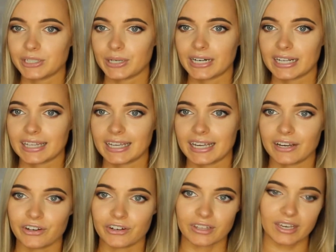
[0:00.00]
you or anything
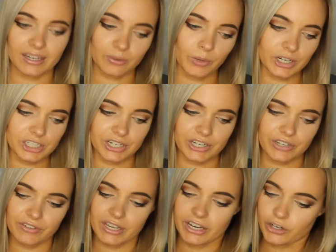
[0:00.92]
and you're like watching
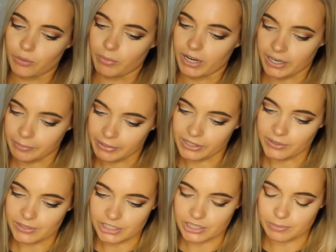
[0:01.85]
TV and your body pillow
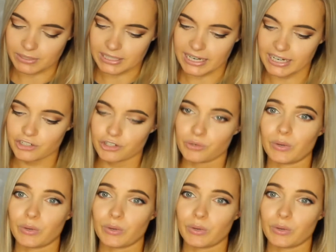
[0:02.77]
is just beside you,